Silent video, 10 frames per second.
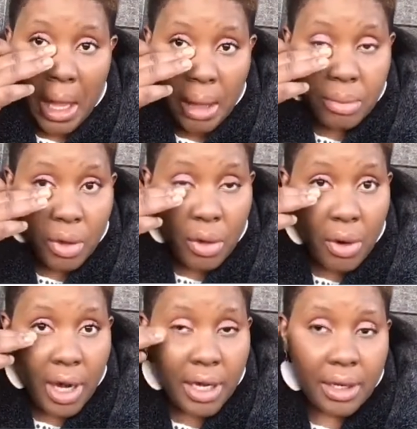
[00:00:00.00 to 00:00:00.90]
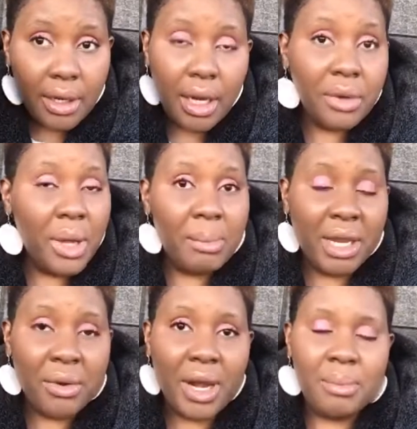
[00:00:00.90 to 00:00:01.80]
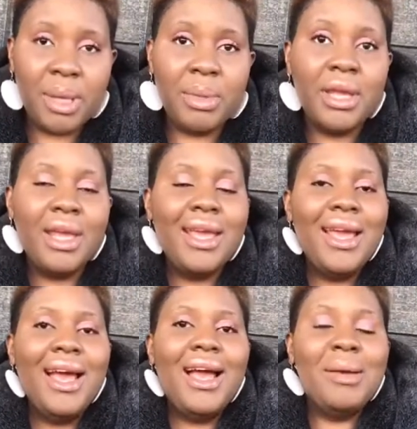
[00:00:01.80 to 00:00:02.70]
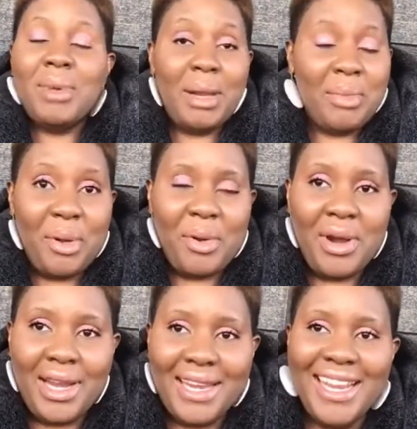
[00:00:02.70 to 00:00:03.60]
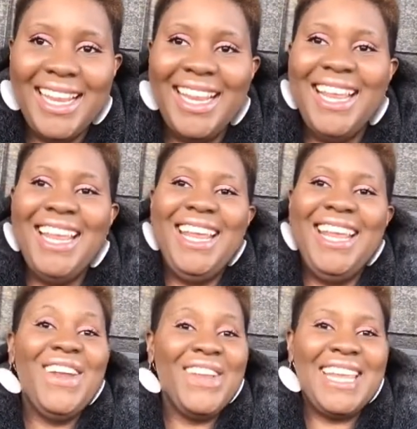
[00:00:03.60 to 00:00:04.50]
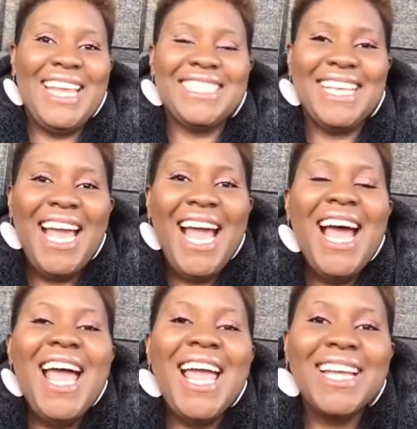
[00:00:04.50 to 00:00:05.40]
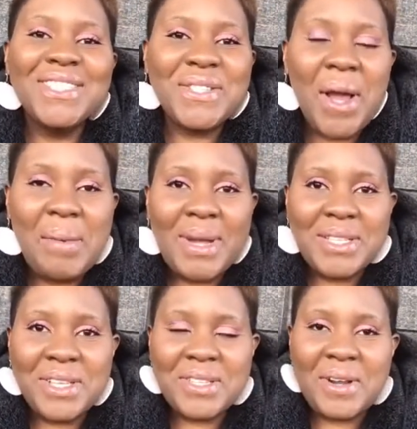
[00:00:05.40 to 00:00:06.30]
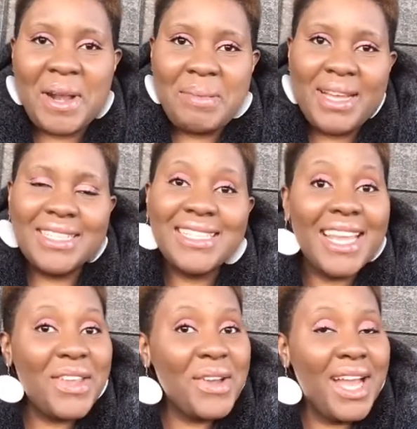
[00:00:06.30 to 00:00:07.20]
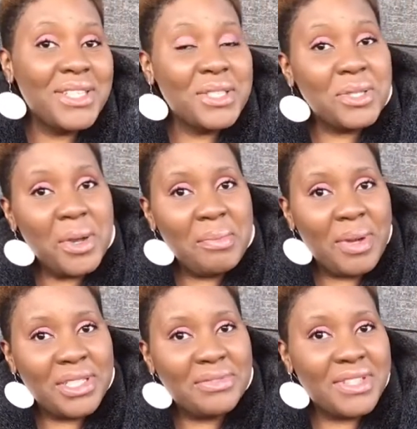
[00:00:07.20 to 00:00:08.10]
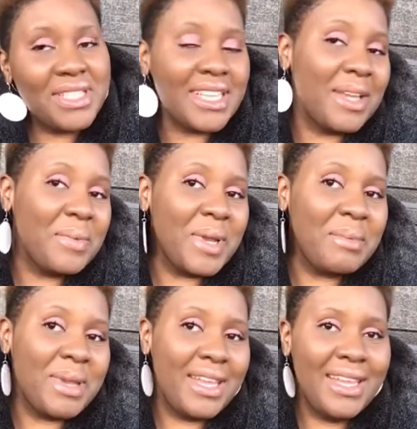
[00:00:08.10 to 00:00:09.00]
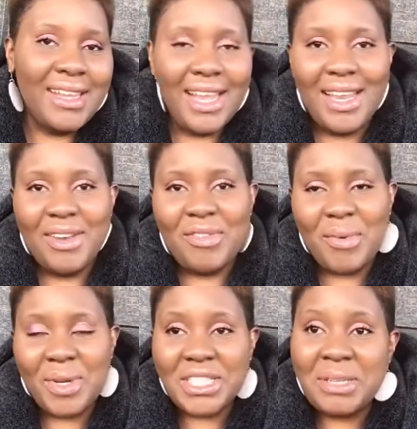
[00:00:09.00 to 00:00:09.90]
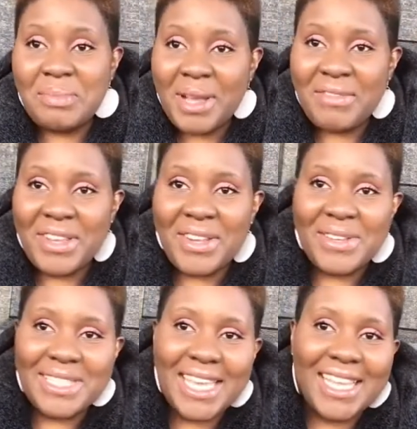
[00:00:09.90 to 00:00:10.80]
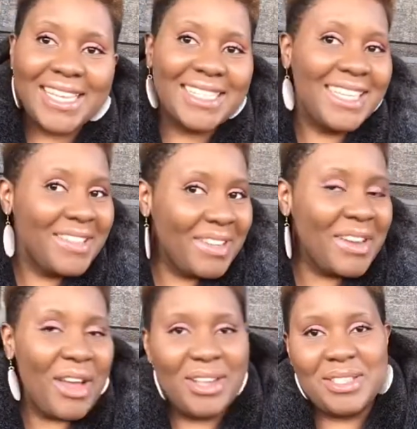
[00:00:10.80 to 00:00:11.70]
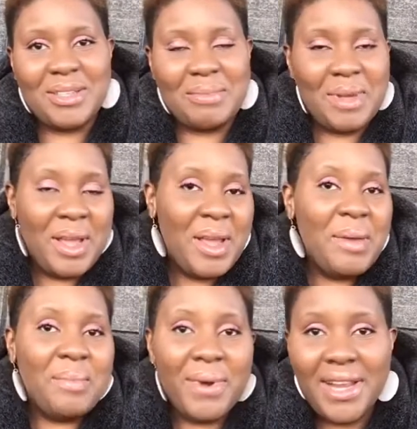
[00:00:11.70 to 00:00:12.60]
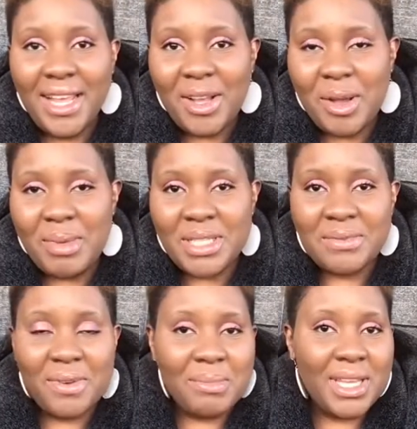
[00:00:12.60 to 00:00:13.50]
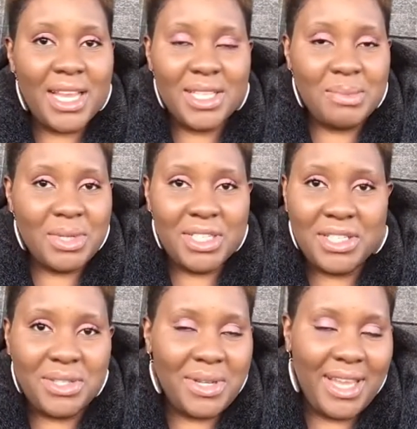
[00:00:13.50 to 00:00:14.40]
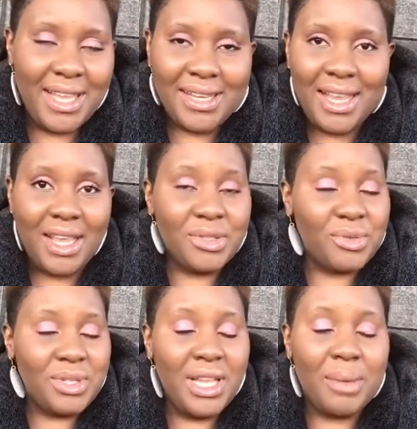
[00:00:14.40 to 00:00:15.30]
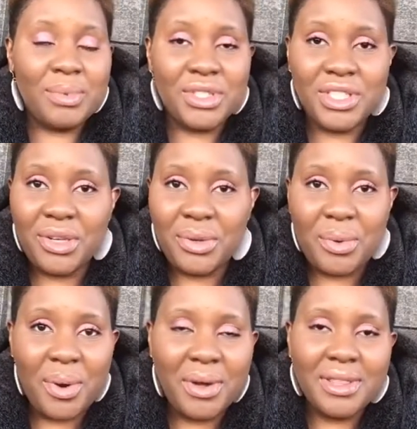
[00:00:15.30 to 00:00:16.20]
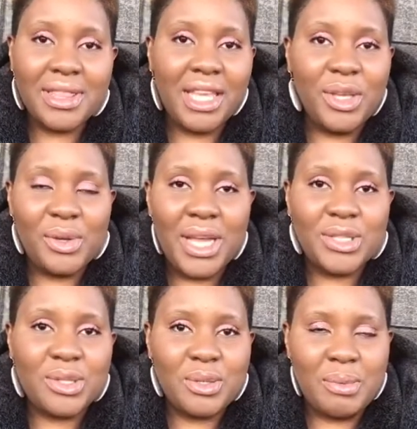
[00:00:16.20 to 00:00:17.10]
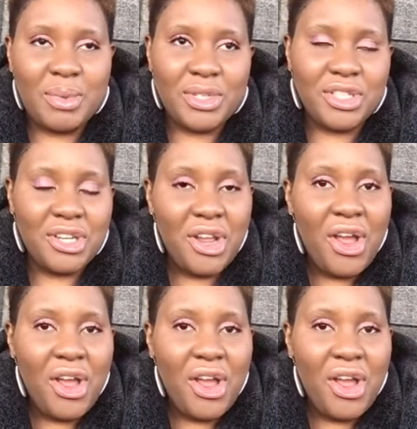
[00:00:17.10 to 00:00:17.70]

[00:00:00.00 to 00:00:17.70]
I'm not crying. I know I'm a crybaby, but I'm not crying. not yet. And to all my subscribers, thank you guys so much for sticking with me and for watching my videos and living awesome brilliant comments for me as much as you can. I truly appreciate you all. Thank you guys so much.